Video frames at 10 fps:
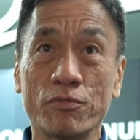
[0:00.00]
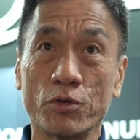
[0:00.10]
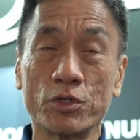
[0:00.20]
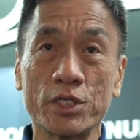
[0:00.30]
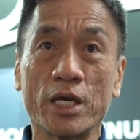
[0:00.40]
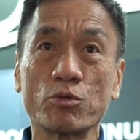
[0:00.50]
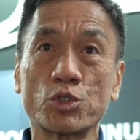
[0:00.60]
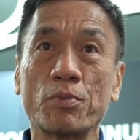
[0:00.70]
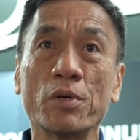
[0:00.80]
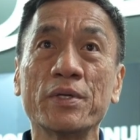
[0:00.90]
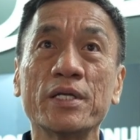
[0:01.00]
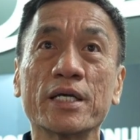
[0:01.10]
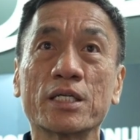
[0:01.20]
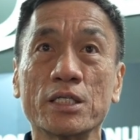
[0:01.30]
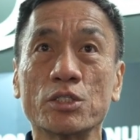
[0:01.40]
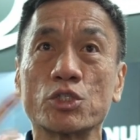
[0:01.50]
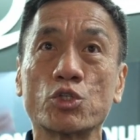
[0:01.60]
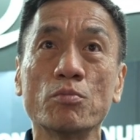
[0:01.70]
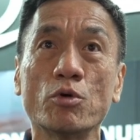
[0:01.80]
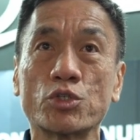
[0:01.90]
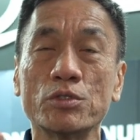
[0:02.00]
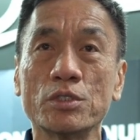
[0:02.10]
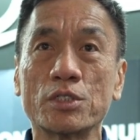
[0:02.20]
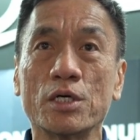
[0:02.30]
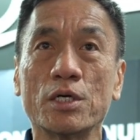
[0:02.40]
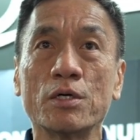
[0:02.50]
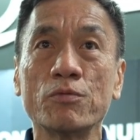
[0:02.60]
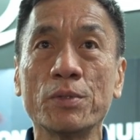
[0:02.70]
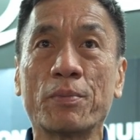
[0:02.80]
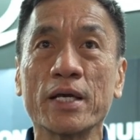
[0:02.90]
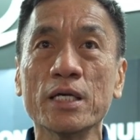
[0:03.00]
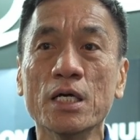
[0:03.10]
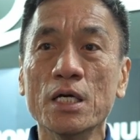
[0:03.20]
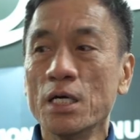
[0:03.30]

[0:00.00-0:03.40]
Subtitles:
for the English Premier League in the slow motion replay.